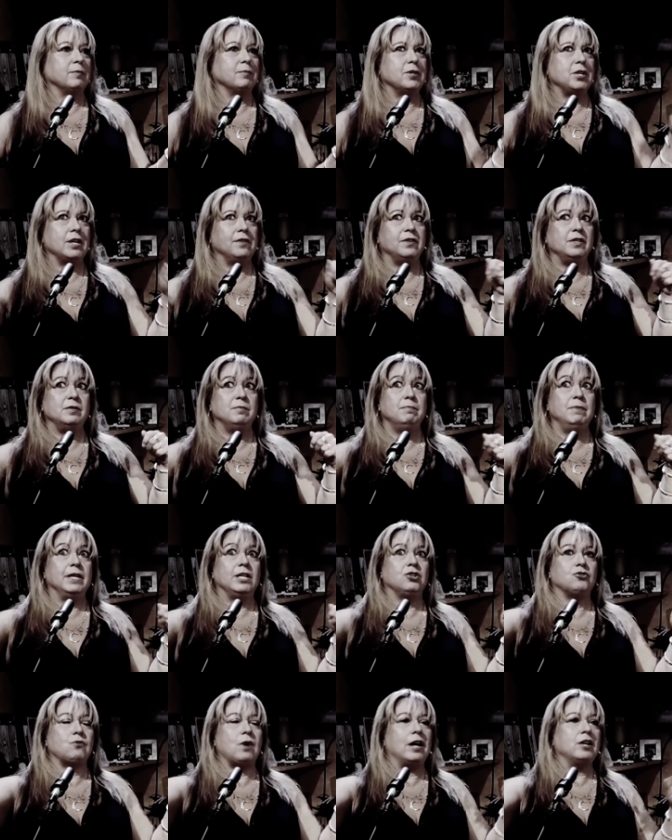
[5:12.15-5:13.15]
But you had these
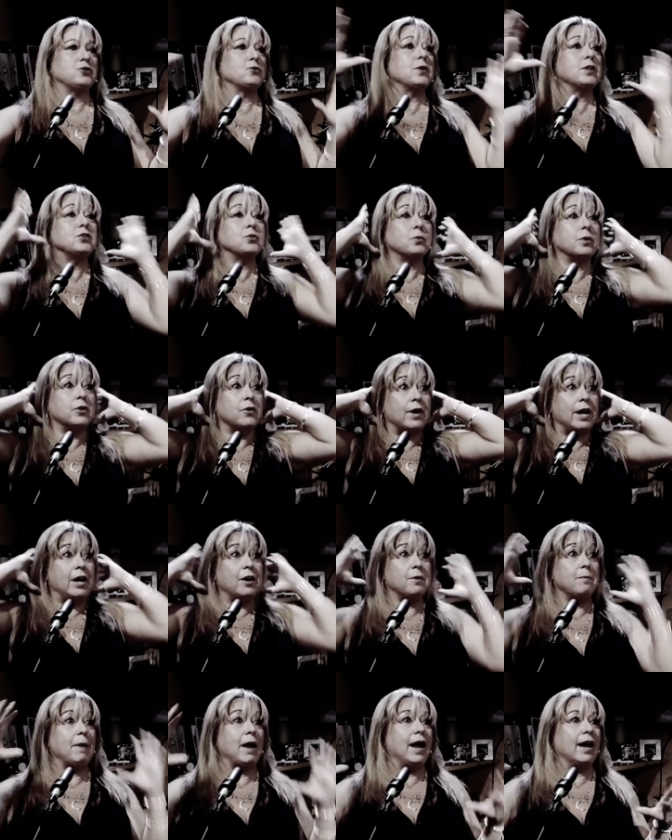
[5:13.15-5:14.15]
big dryers where you had to wear your
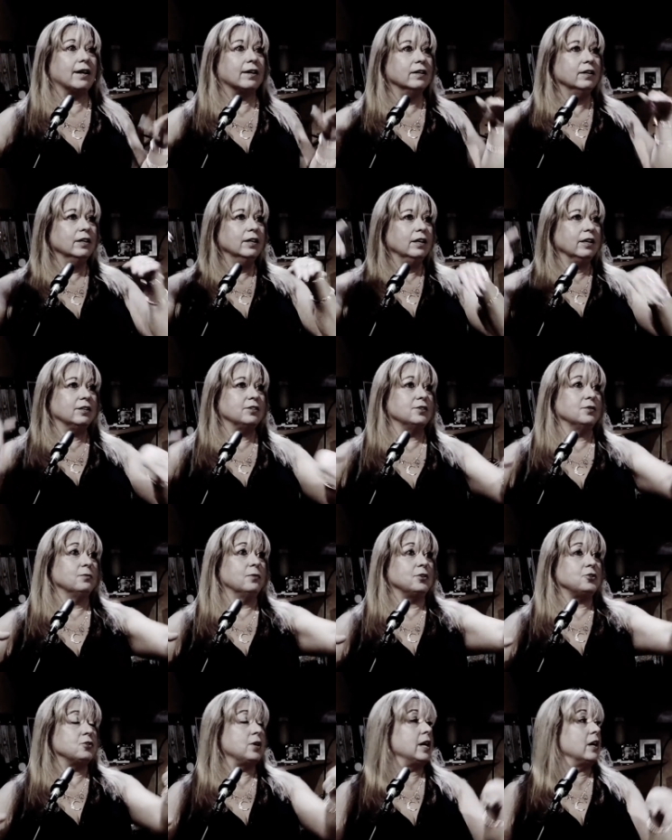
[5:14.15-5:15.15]
hair back because you didn't
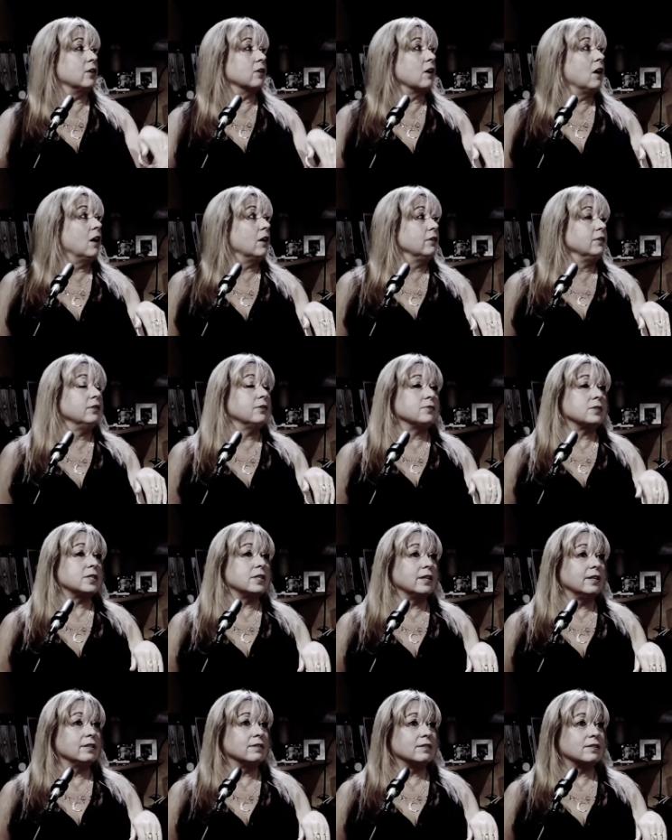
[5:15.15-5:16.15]
want your hair caught in those
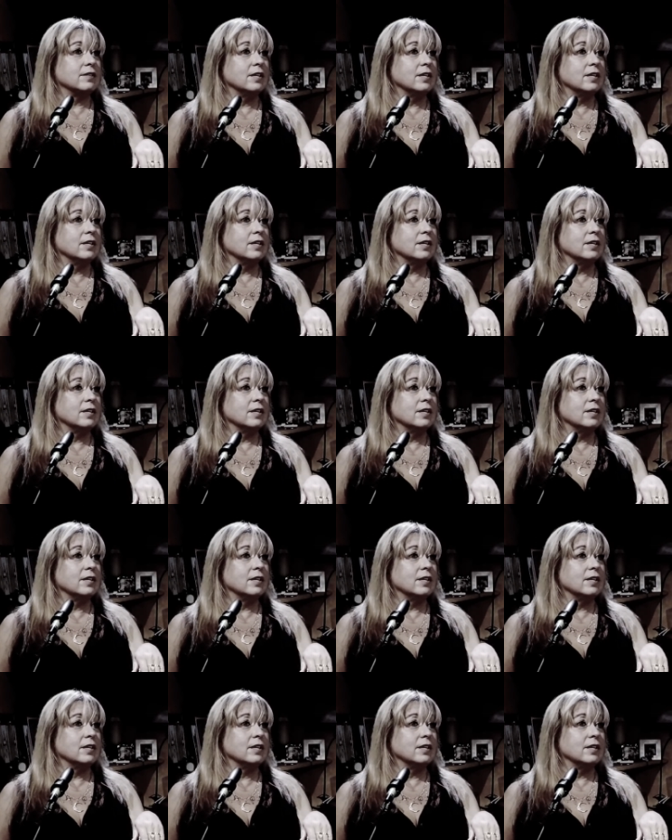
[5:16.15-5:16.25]
things.